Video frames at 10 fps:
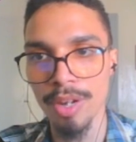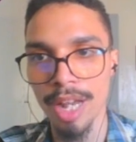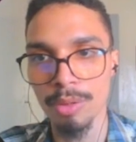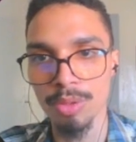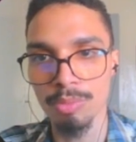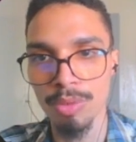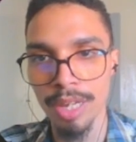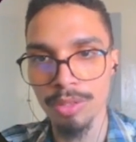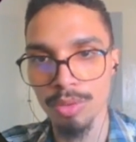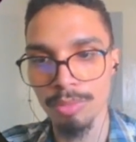how to
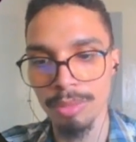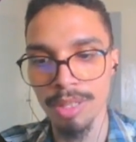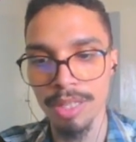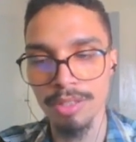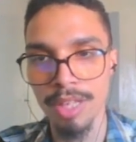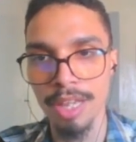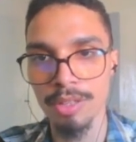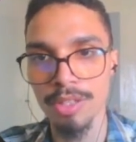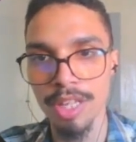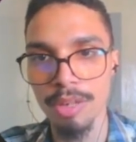print, or maybe let's say
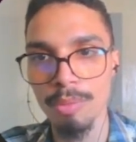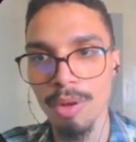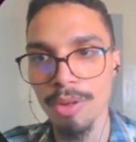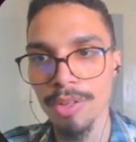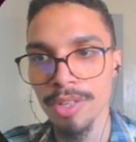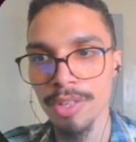the second one.